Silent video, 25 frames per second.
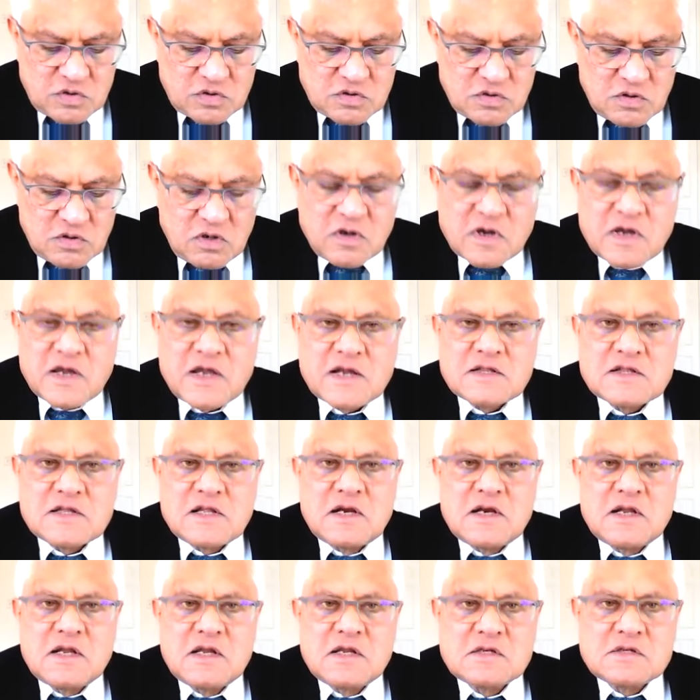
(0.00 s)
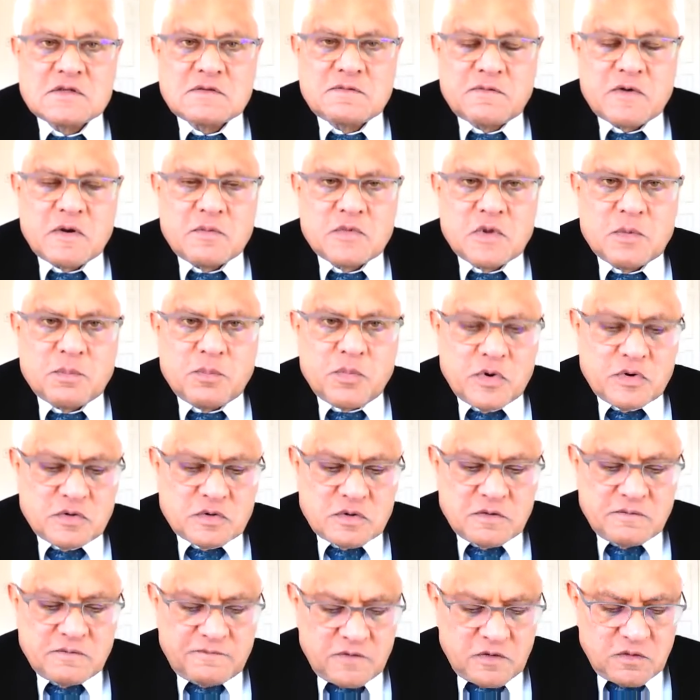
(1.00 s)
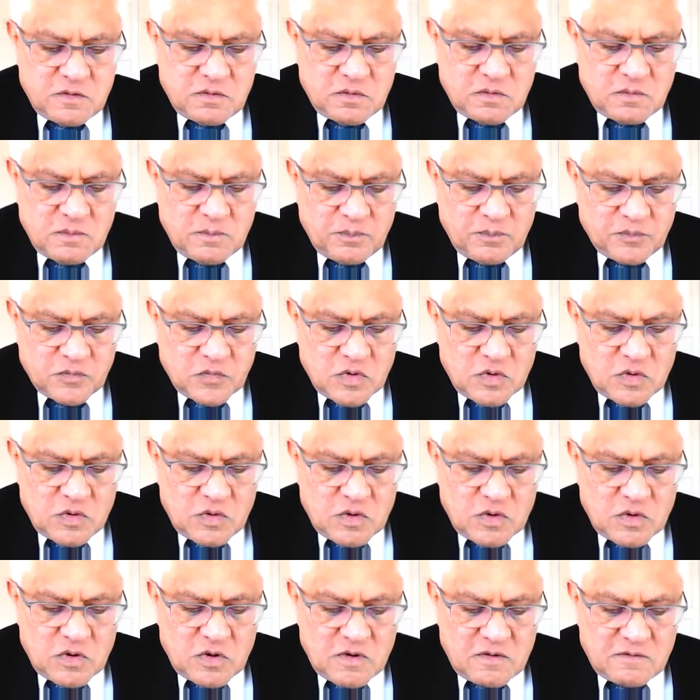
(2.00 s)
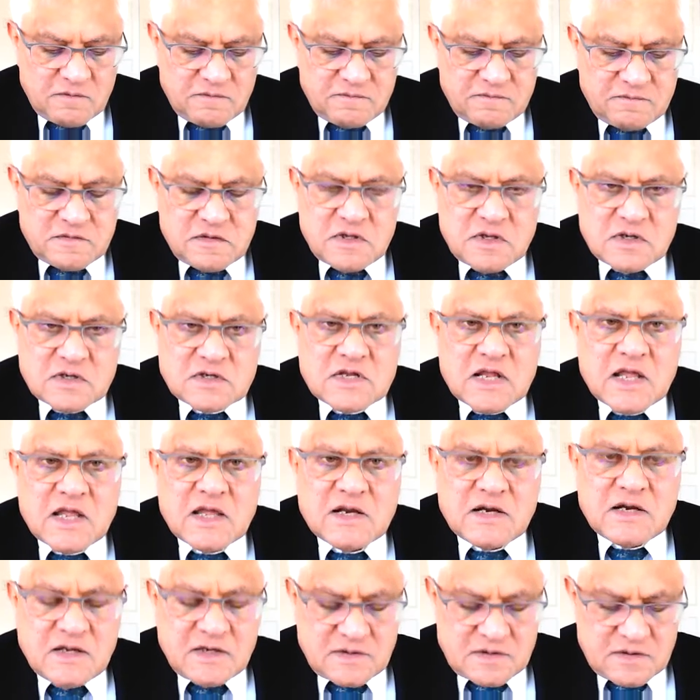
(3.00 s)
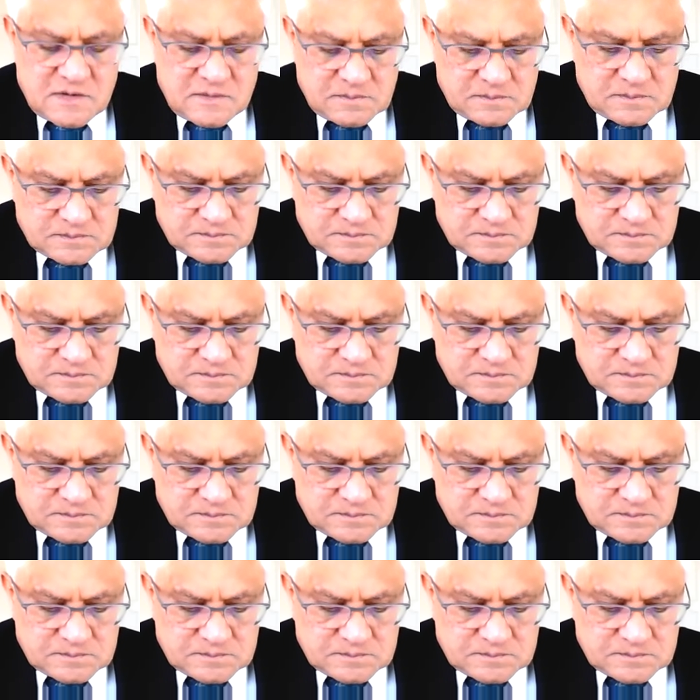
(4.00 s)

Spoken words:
to look at the lease from the point of view of the tenant.